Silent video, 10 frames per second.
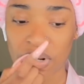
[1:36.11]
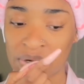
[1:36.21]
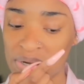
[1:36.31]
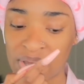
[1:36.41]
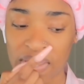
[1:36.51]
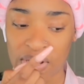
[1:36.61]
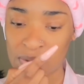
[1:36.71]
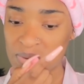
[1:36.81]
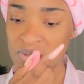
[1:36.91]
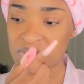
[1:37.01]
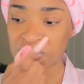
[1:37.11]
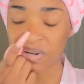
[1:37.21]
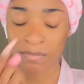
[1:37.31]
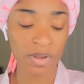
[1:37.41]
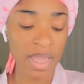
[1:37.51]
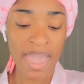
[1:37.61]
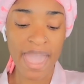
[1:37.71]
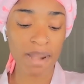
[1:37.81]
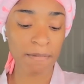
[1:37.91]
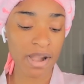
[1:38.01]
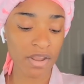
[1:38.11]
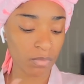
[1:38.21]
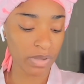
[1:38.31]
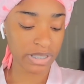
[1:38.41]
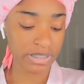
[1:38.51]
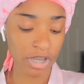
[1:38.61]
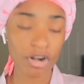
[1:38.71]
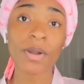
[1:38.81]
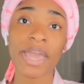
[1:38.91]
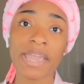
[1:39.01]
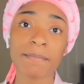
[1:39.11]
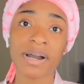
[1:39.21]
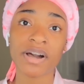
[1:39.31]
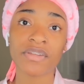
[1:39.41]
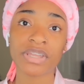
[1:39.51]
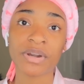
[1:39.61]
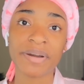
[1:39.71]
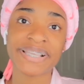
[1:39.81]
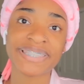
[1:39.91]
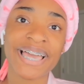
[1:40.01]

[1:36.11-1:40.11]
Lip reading: The egg don't look too normal. I had to buy another one because Toto ate my other EOS.